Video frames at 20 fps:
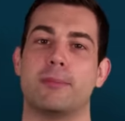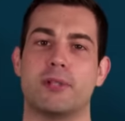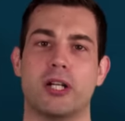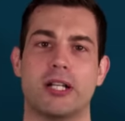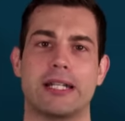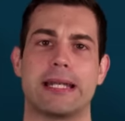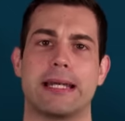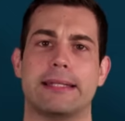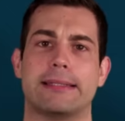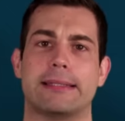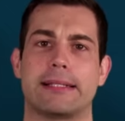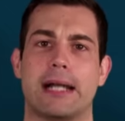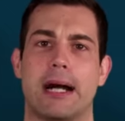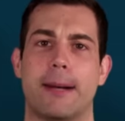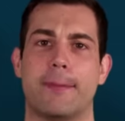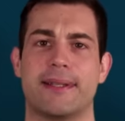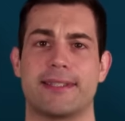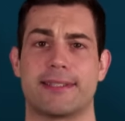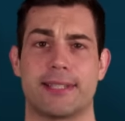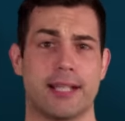I'm gonna get in the
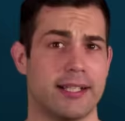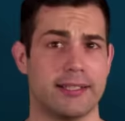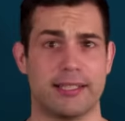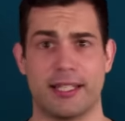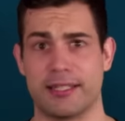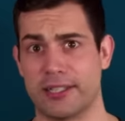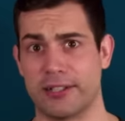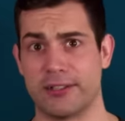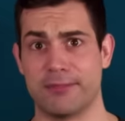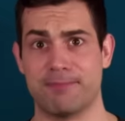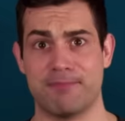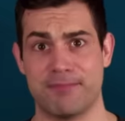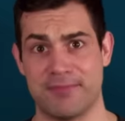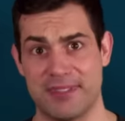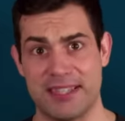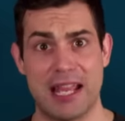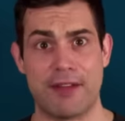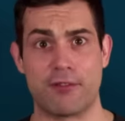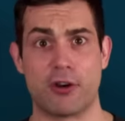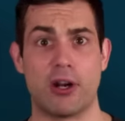comments saying that they're
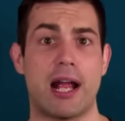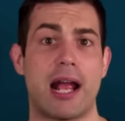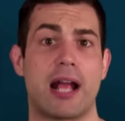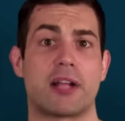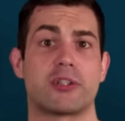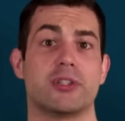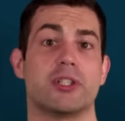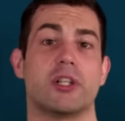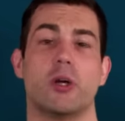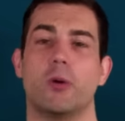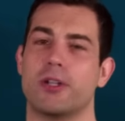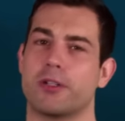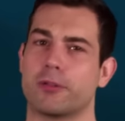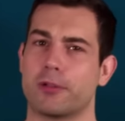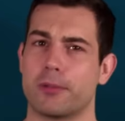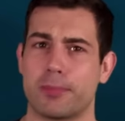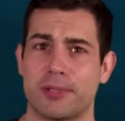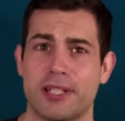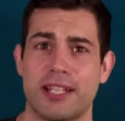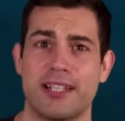never actually going
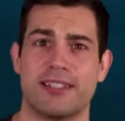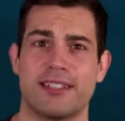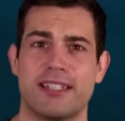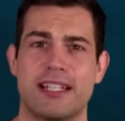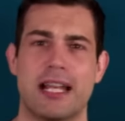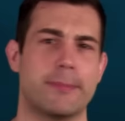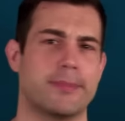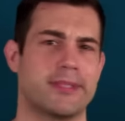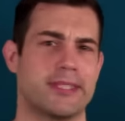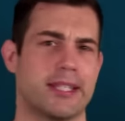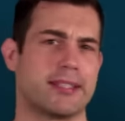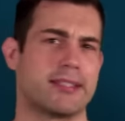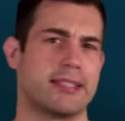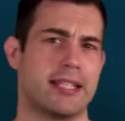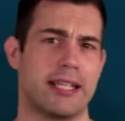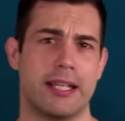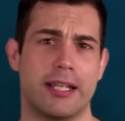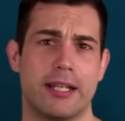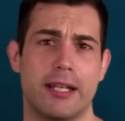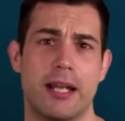to replace the
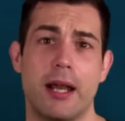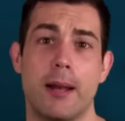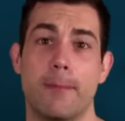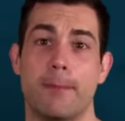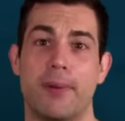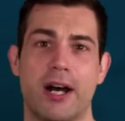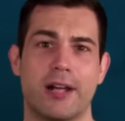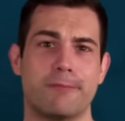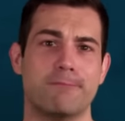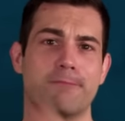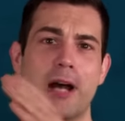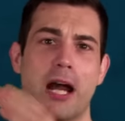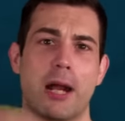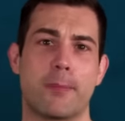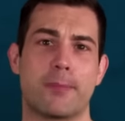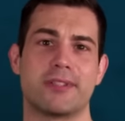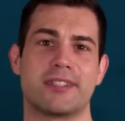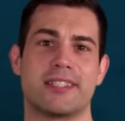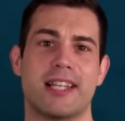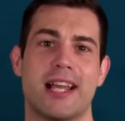M16, but I
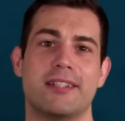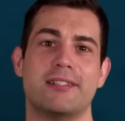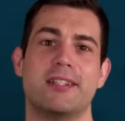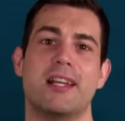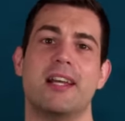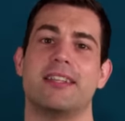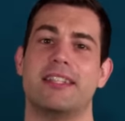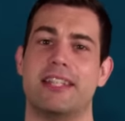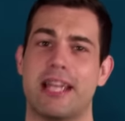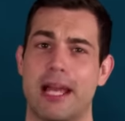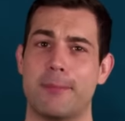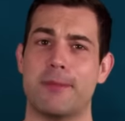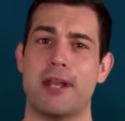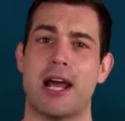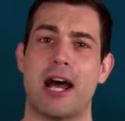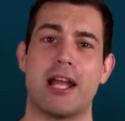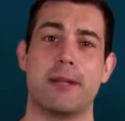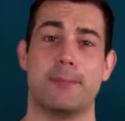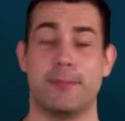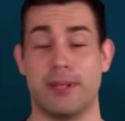present the
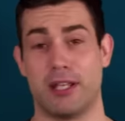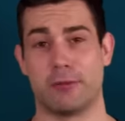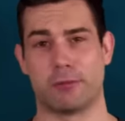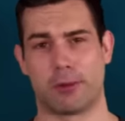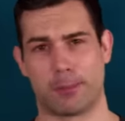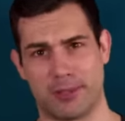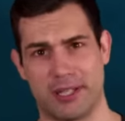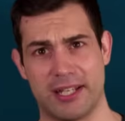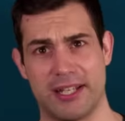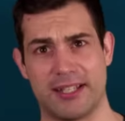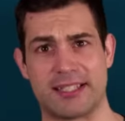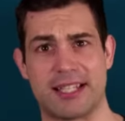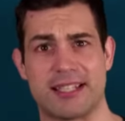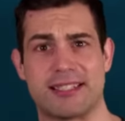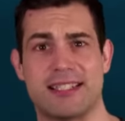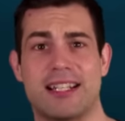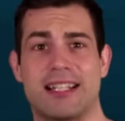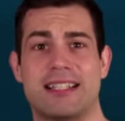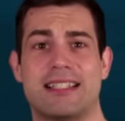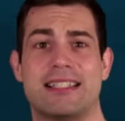M9 being replaced
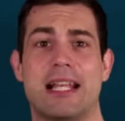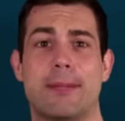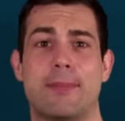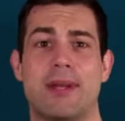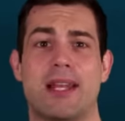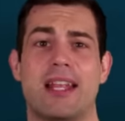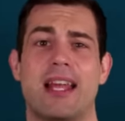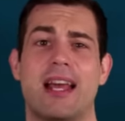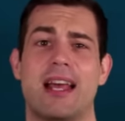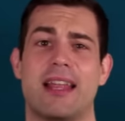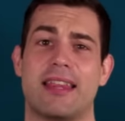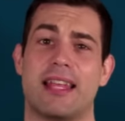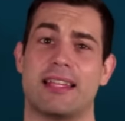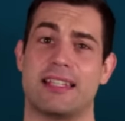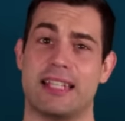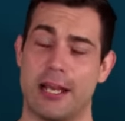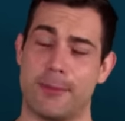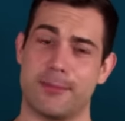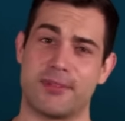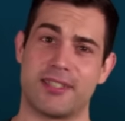as an exhibit
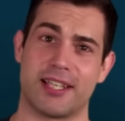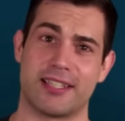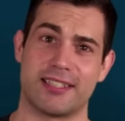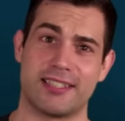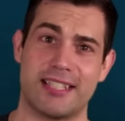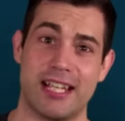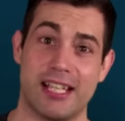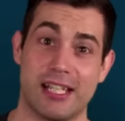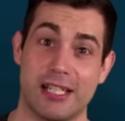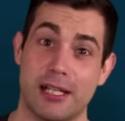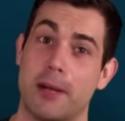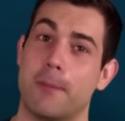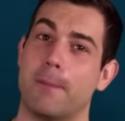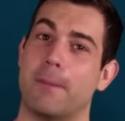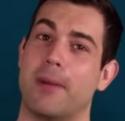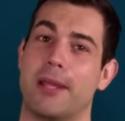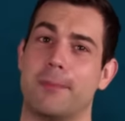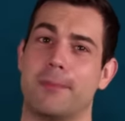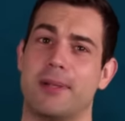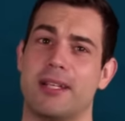that the M16
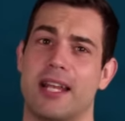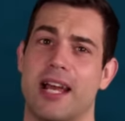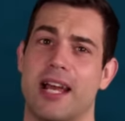might be